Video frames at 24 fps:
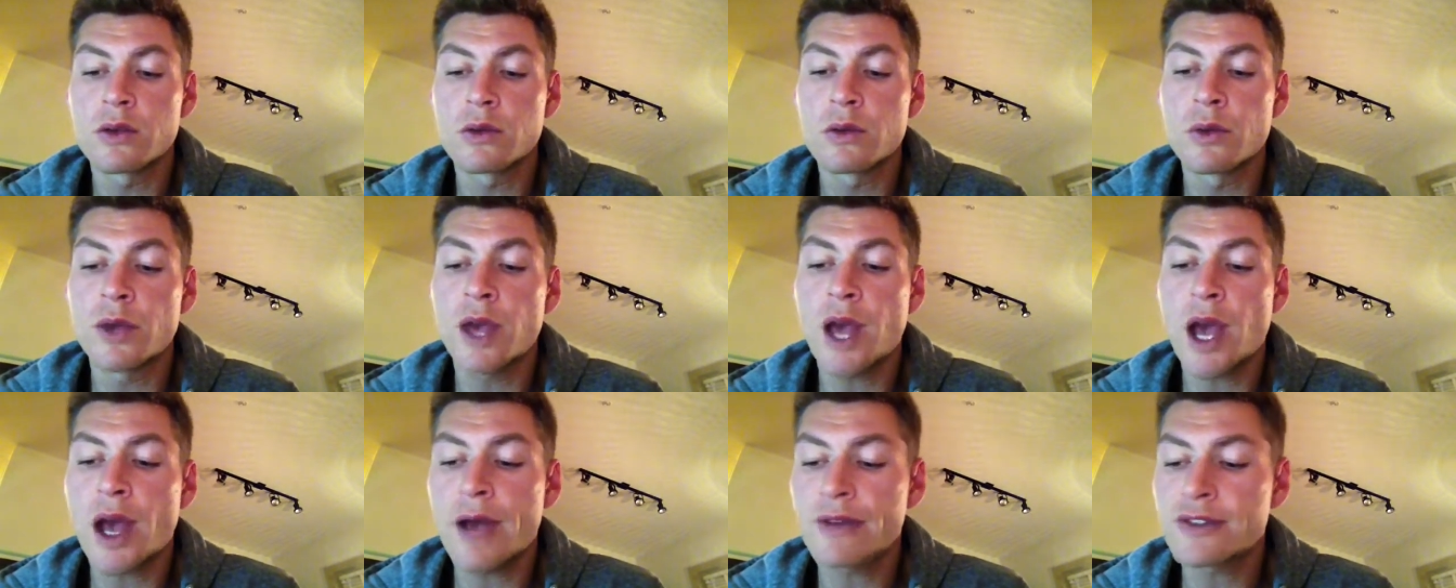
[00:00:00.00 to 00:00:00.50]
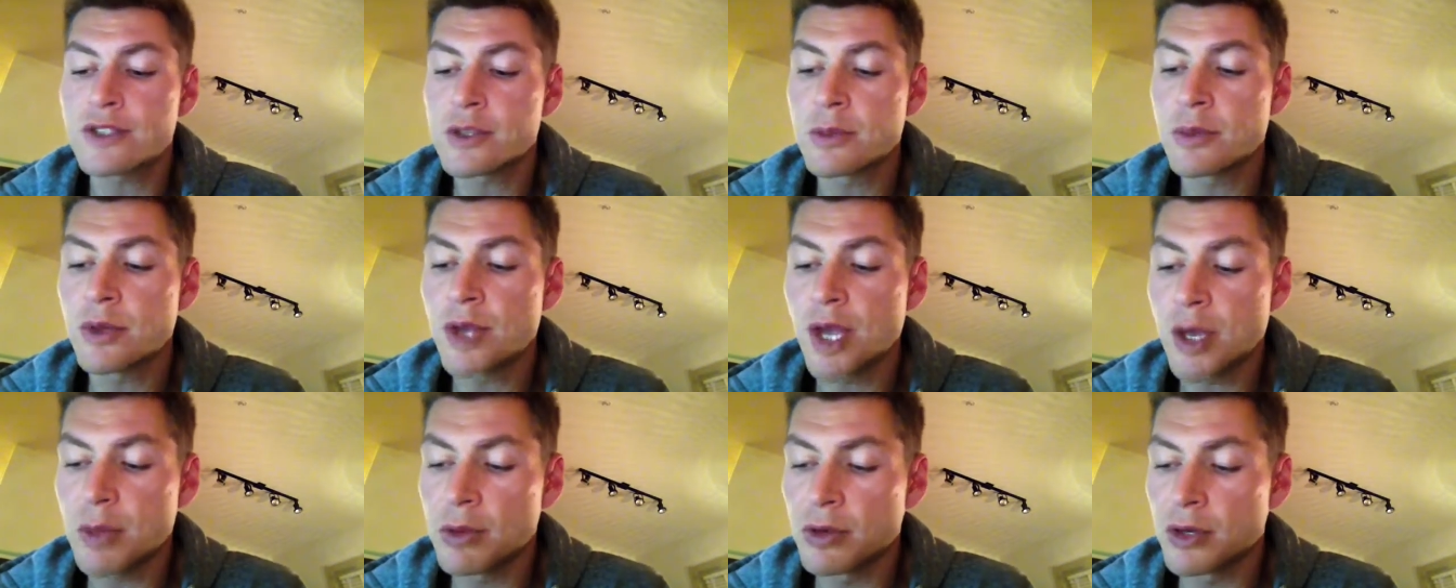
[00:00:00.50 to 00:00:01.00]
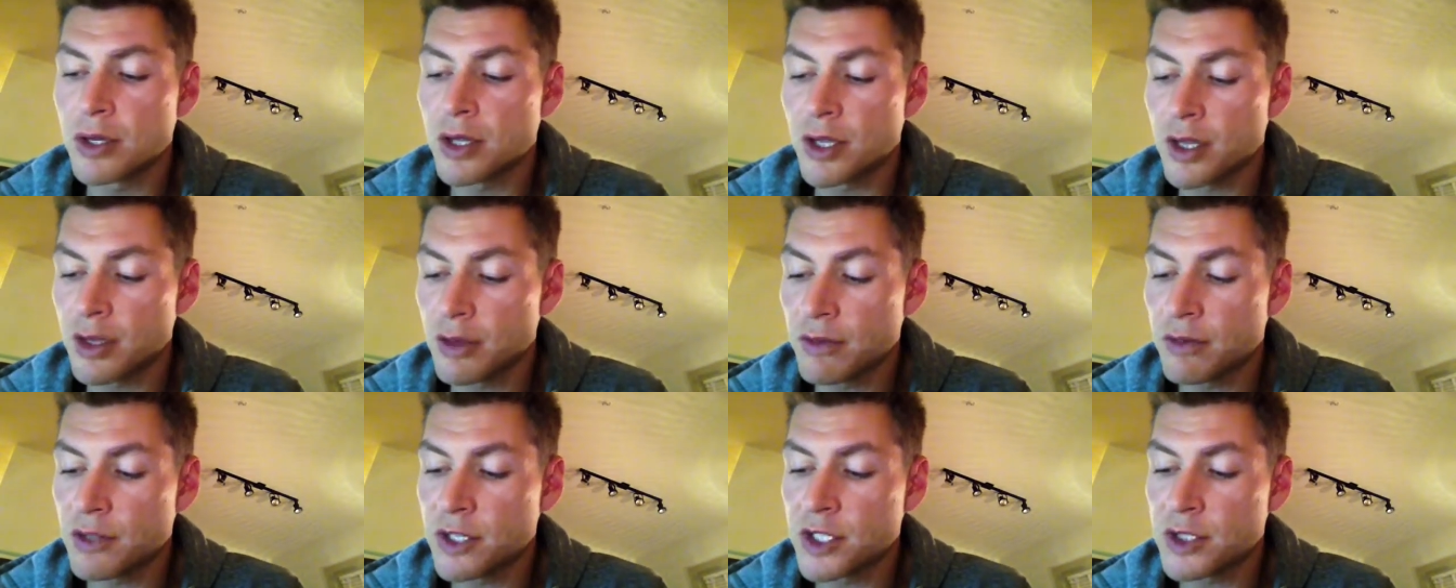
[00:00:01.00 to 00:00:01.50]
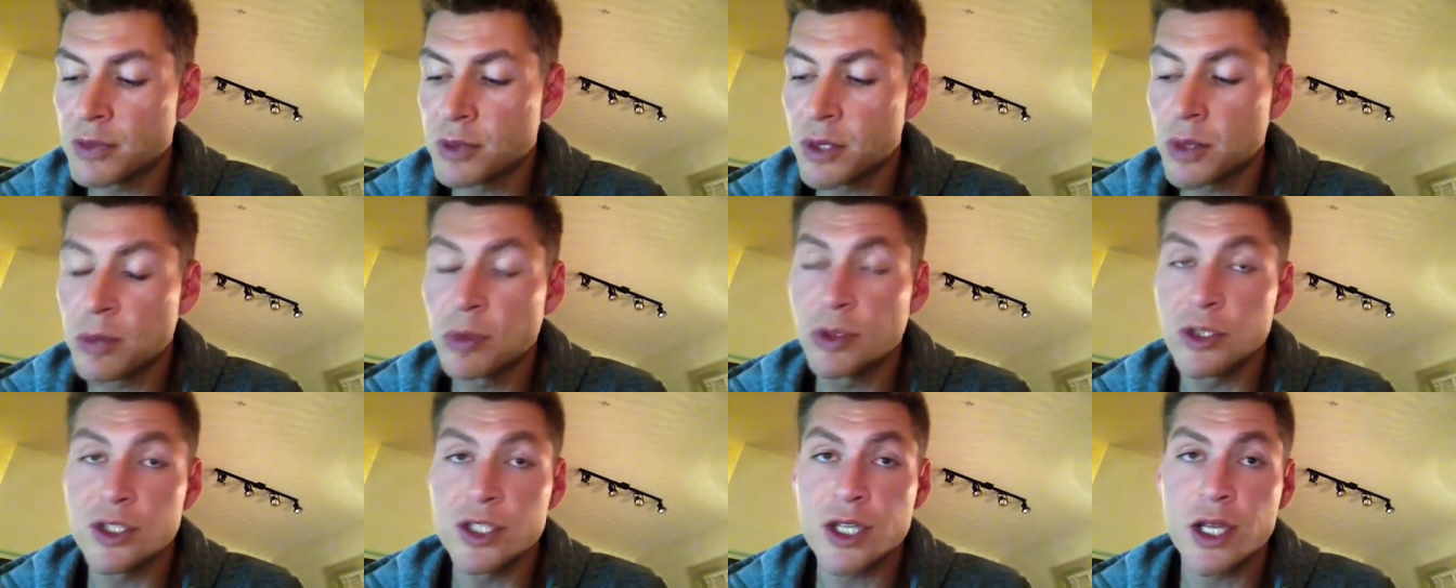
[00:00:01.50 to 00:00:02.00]
we have to be able to give these
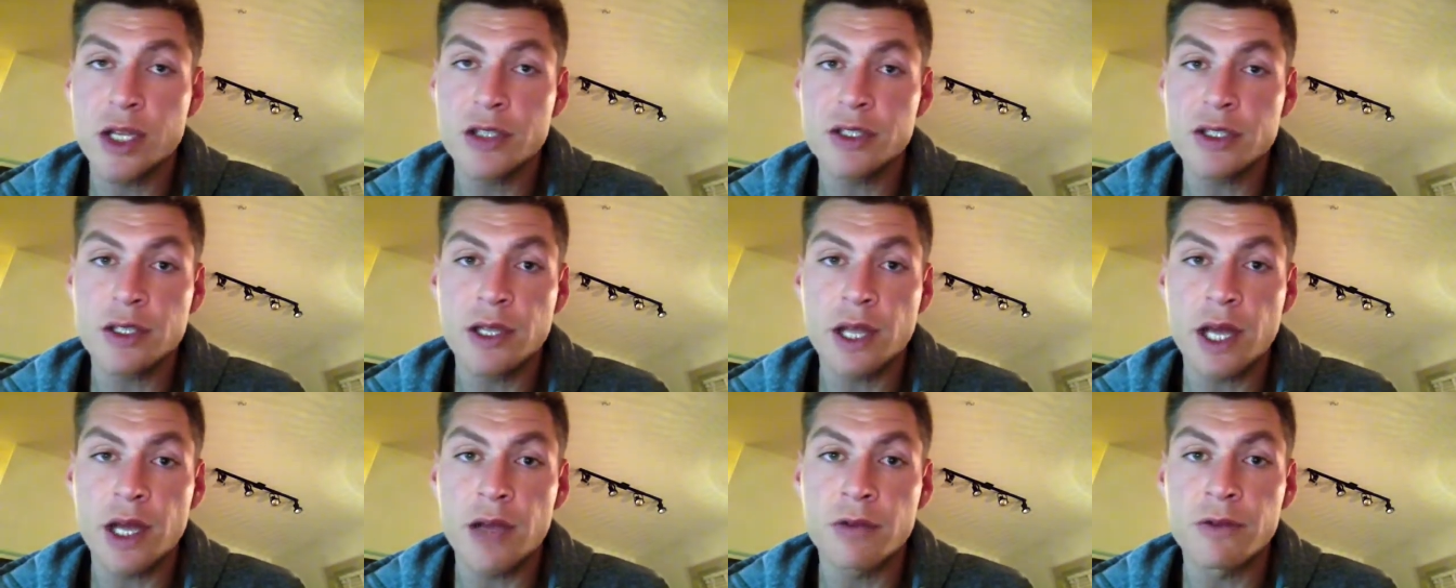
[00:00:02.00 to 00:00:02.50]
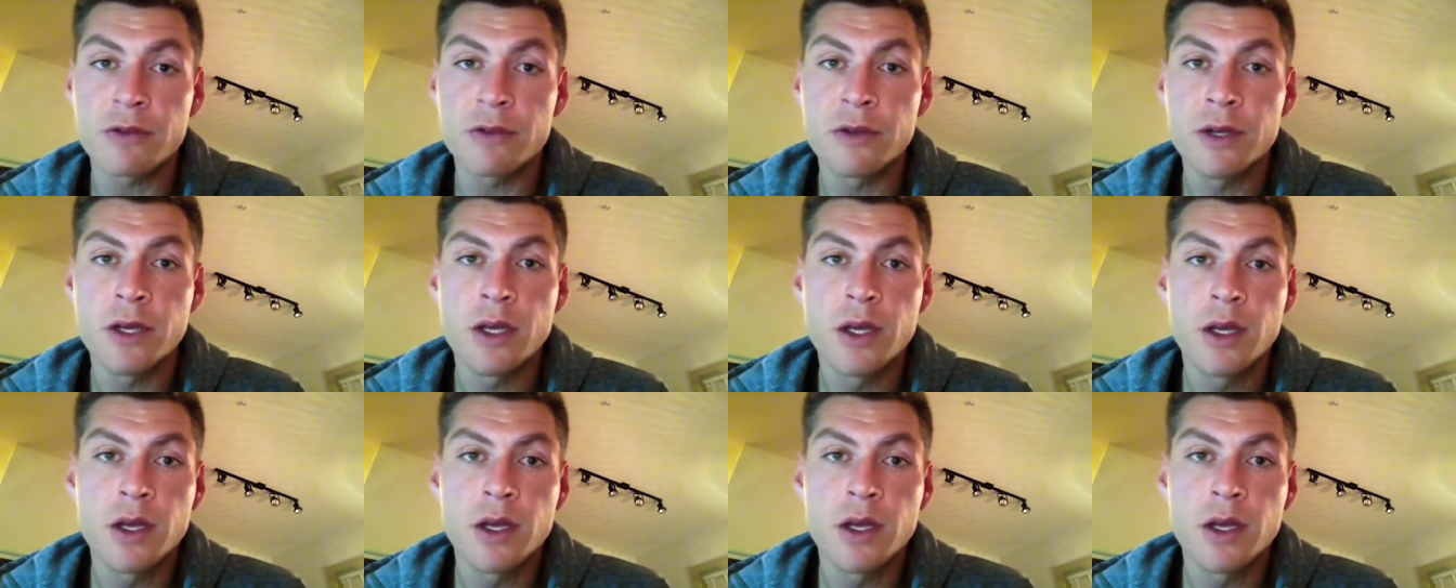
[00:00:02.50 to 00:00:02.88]
people a chance at life.